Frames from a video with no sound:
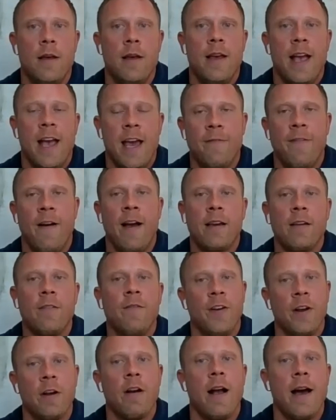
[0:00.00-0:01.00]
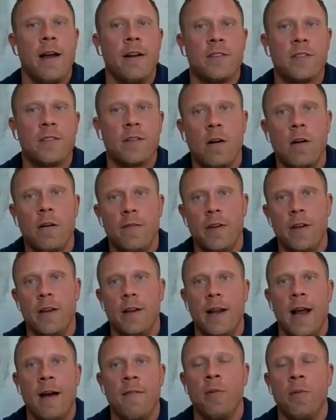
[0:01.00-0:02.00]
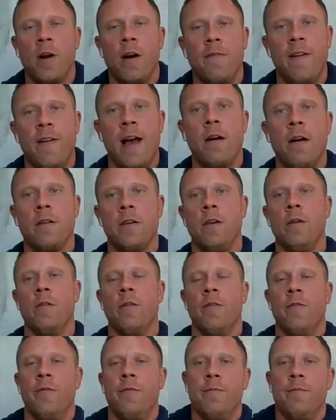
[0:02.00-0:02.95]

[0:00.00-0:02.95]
And if I can figure out how to solve it, I brought value of,